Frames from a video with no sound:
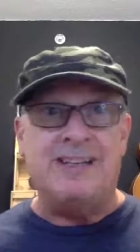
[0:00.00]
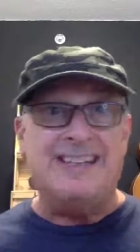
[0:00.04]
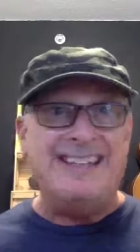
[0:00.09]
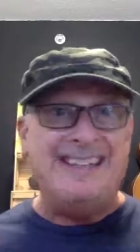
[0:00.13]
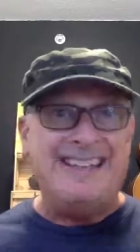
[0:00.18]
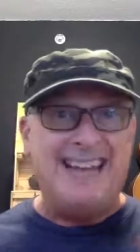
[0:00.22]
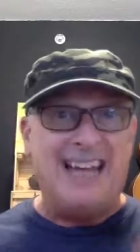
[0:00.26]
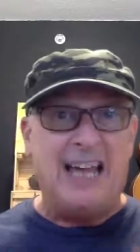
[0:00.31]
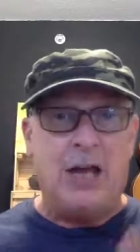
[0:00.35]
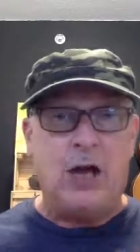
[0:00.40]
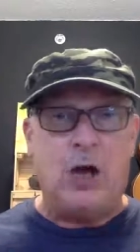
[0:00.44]
you
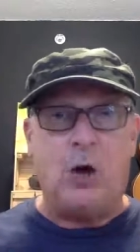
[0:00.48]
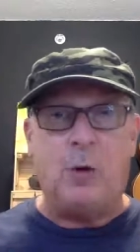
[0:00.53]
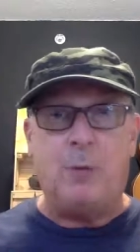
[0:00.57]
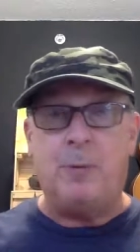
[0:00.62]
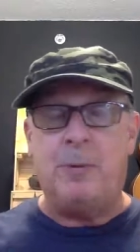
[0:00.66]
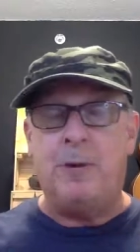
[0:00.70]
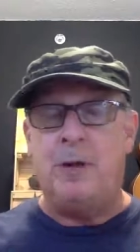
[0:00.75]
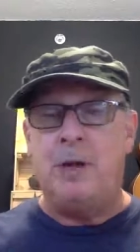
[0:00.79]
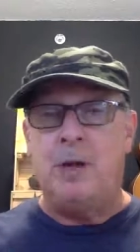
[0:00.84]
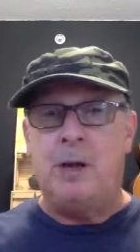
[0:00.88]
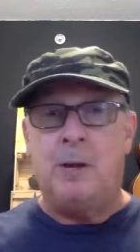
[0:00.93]
need
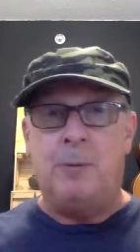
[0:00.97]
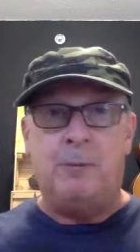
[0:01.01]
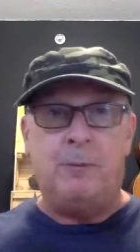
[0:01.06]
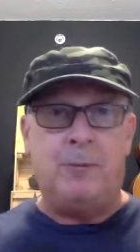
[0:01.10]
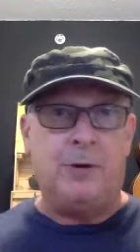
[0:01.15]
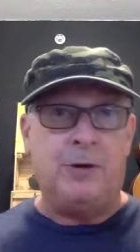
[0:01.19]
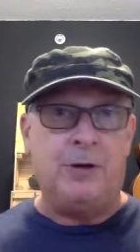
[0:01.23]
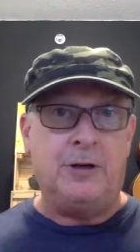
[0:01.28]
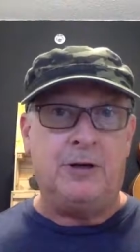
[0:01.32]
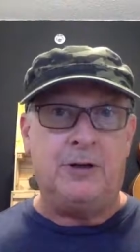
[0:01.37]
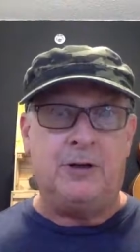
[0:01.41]
help
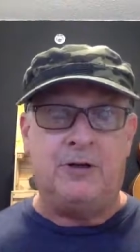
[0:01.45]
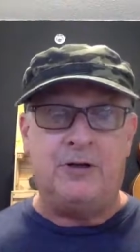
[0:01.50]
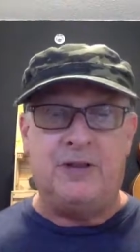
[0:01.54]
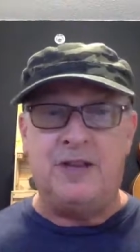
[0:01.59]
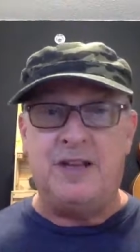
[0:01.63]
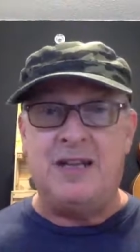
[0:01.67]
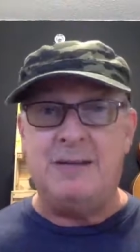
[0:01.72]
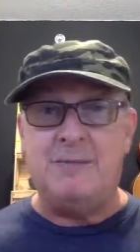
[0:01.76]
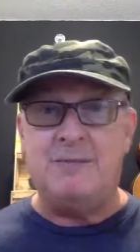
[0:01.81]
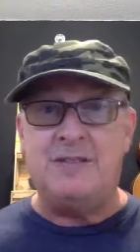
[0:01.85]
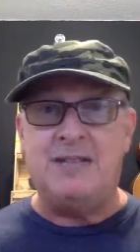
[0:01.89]
putting those
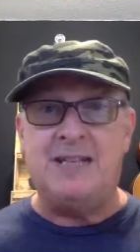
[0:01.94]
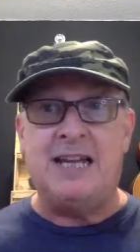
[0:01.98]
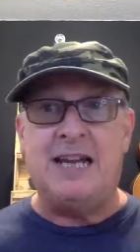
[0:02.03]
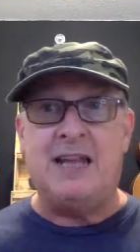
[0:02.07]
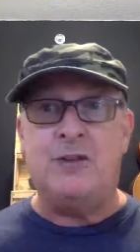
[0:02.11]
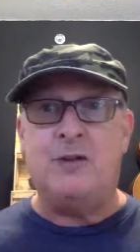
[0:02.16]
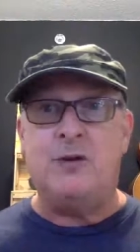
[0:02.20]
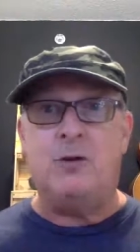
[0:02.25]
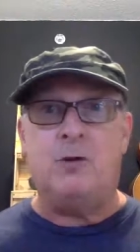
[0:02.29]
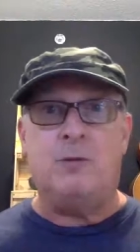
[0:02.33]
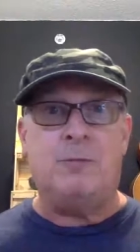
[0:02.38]
themes
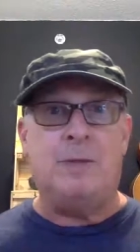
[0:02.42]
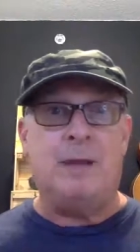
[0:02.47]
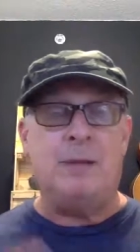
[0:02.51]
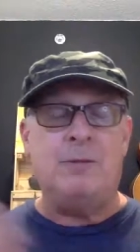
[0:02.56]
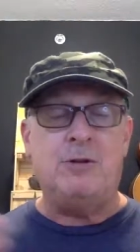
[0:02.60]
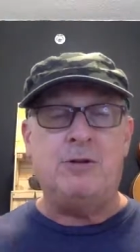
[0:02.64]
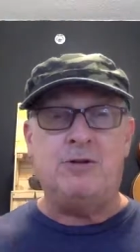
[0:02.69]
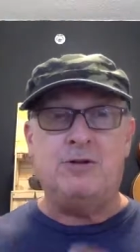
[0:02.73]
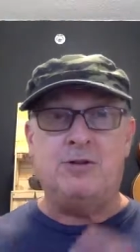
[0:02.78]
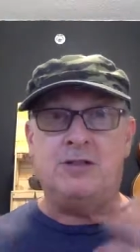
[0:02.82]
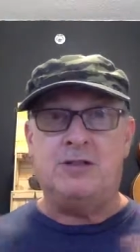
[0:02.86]
together, or
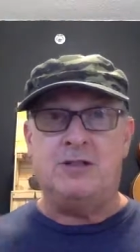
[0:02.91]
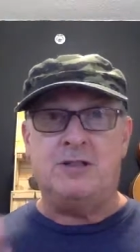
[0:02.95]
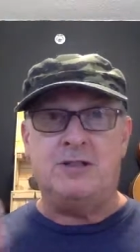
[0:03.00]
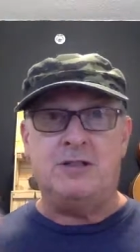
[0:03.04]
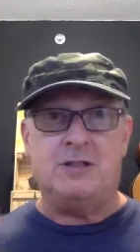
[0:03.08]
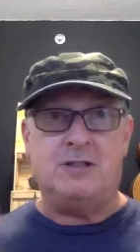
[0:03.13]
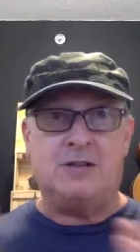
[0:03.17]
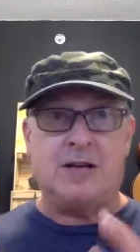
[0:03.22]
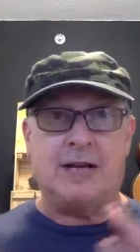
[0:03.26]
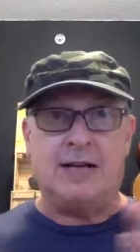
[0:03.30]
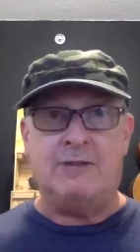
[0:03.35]
maybe you're just
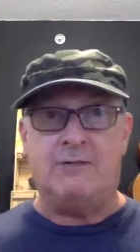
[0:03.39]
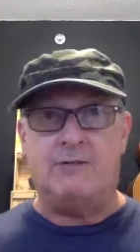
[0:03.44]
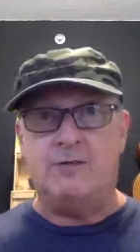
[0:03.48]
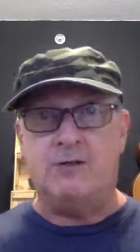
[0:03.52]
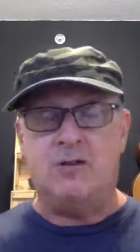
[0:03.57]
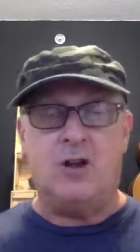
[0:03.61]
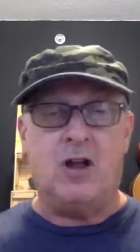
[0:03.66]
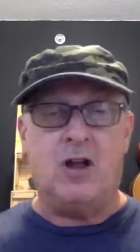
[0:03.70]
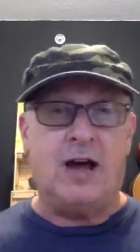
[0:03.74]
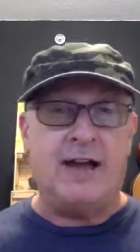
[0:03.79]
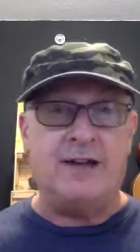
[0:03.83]
kind of
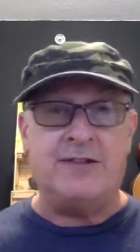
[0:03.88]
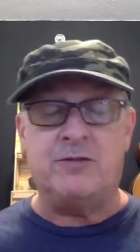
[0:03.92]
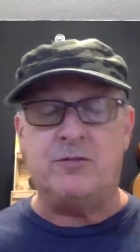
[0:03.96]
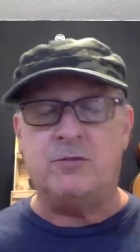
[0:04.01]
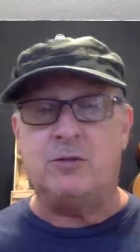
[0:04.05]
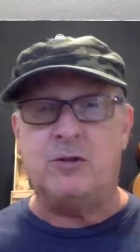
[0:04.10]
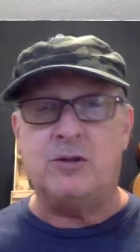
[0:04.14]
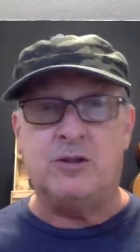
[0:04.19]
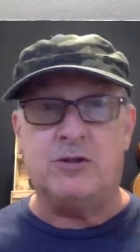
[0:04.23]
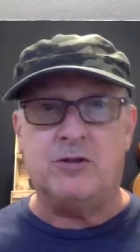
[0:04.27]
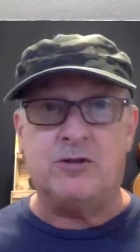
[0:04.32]
lost
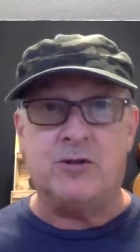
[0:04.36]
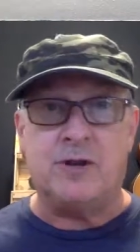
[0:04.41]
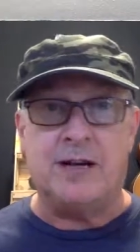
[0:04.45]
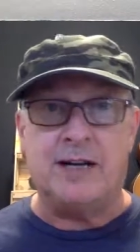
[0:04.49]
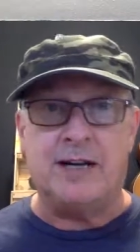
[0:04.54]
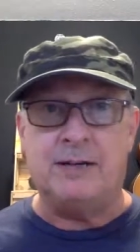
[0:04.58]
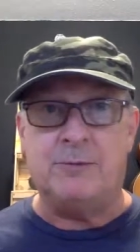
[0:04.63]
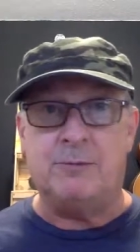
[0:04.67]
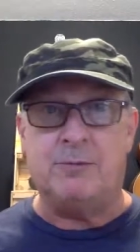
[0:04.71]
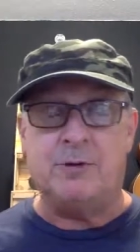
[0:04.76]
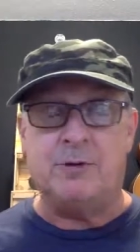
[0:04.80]
when you're
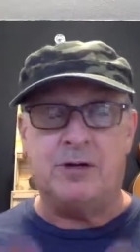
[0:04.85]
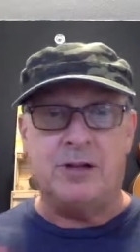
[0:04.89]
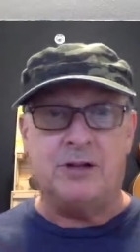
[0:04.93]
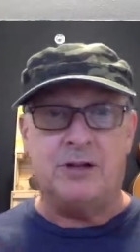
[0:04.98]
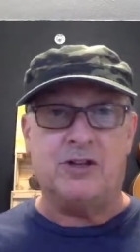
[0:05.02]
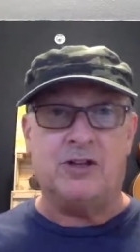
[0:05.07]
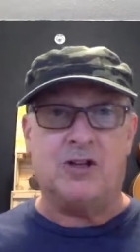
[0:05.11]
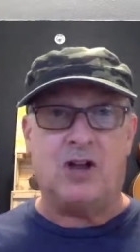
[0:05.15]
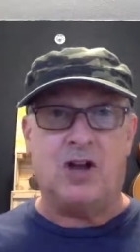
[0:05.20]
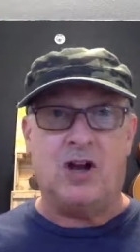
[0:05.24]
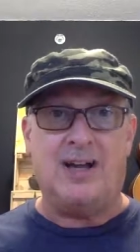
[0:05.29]
trying to put
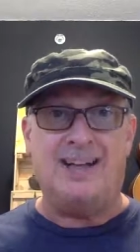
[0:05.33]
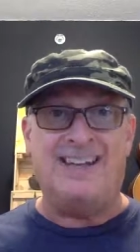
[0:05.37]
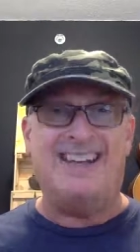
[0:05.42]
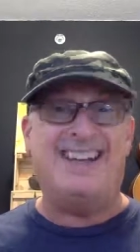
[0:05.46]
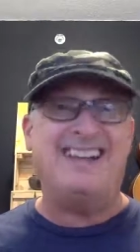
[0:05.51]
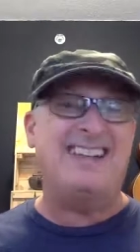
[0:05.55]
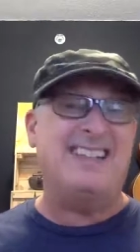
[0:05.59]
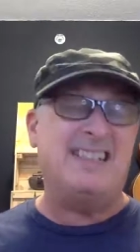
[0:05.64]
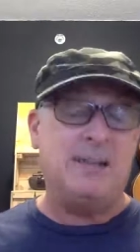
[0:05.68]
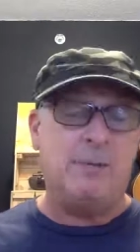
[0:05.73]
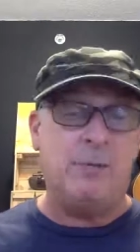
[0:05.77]
out the
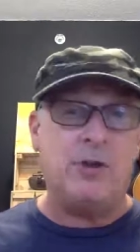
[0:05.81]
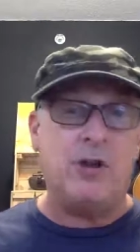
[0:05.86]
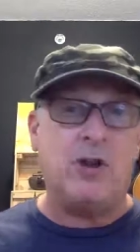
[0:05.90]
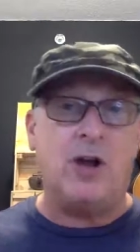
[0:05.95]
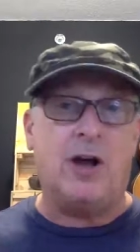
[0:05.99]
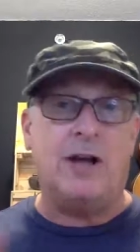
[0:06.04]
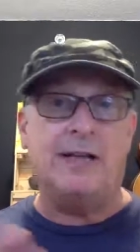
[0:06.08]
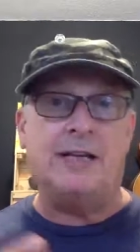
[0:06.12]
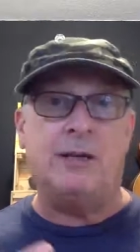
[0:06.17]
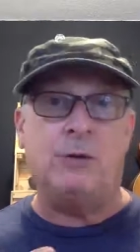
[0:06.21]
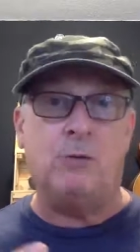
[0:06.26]
content, because some of
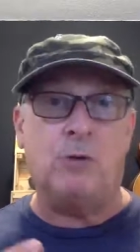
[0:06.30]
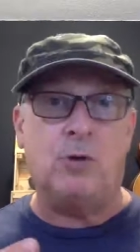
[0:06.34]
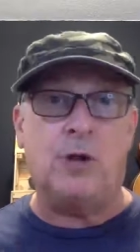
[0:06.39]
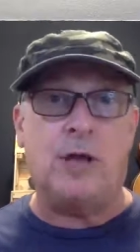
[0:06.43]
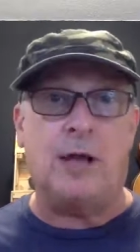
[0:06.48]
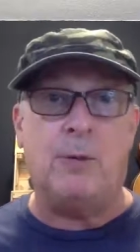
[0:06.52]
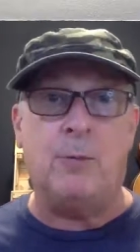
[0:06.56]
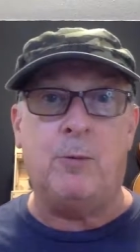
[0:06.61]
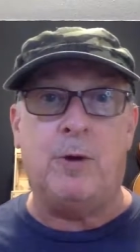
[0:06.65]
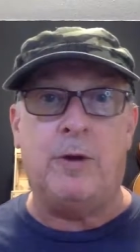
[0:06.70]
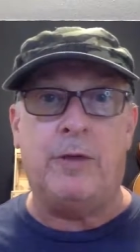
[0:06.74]
the content will
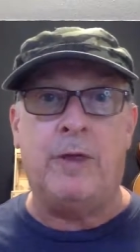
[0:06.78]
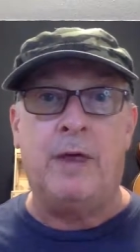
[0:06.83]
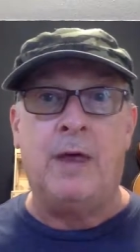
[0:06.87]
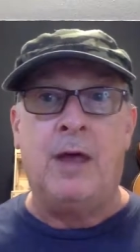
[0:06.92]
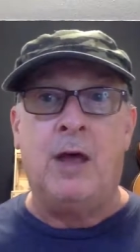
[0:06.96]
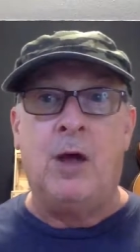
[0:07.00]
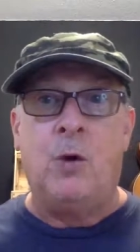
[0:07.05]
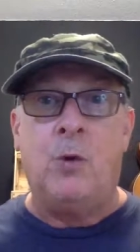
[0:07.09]
come with